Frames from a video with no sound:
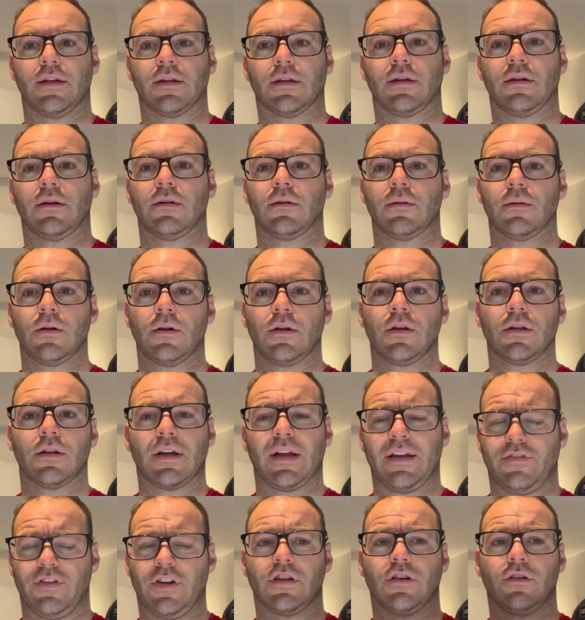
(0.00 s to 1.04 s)
And like,
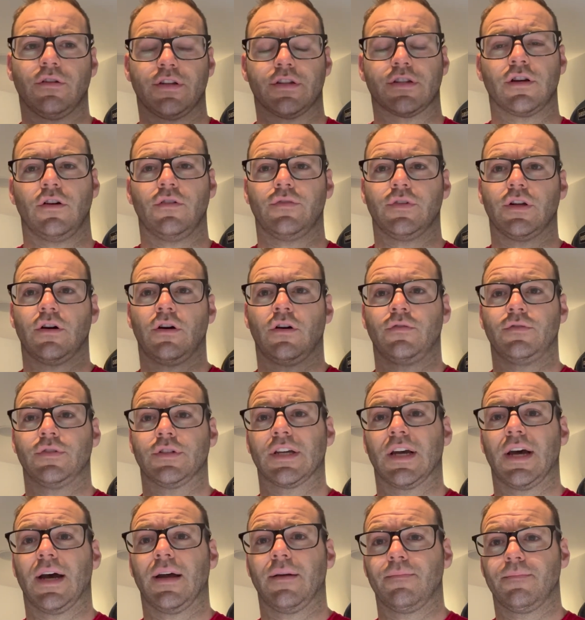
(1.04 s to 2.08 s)
if you do this over
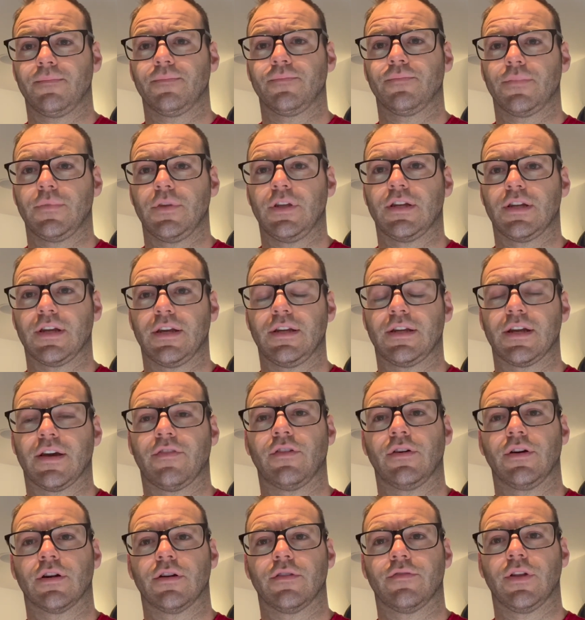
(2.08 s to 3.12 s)
time, you're
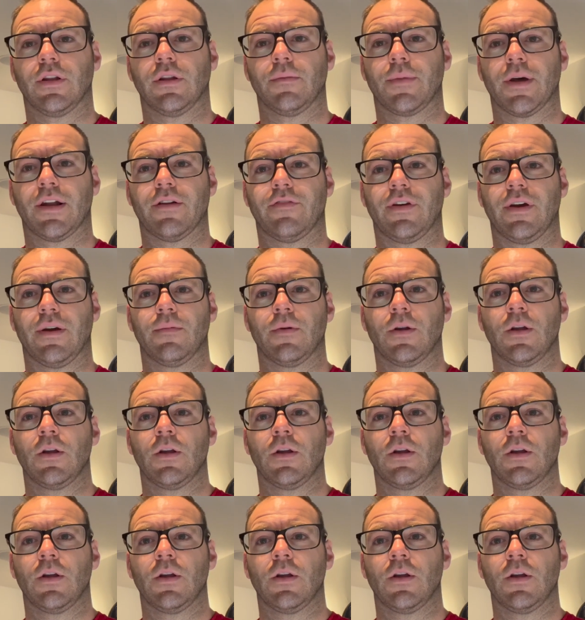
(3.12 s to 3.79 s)
definitely going to feel the benefit.